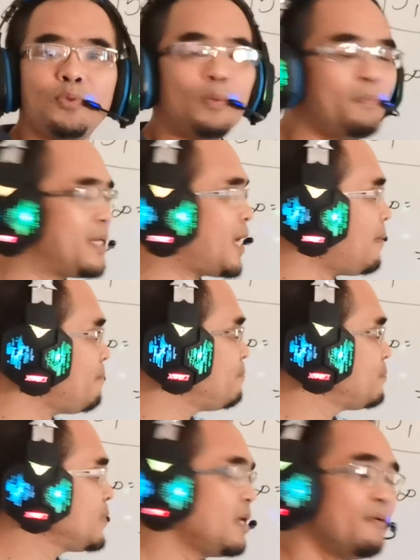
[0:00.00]
to become
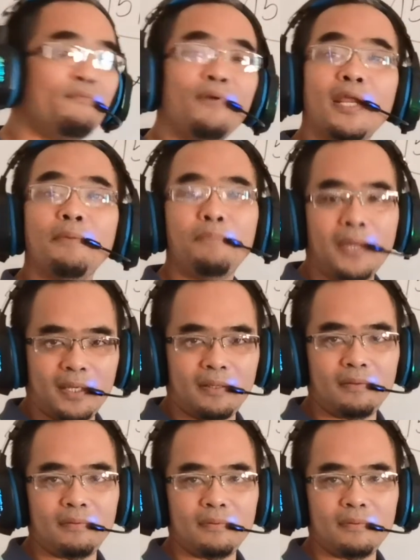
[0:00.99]
very big.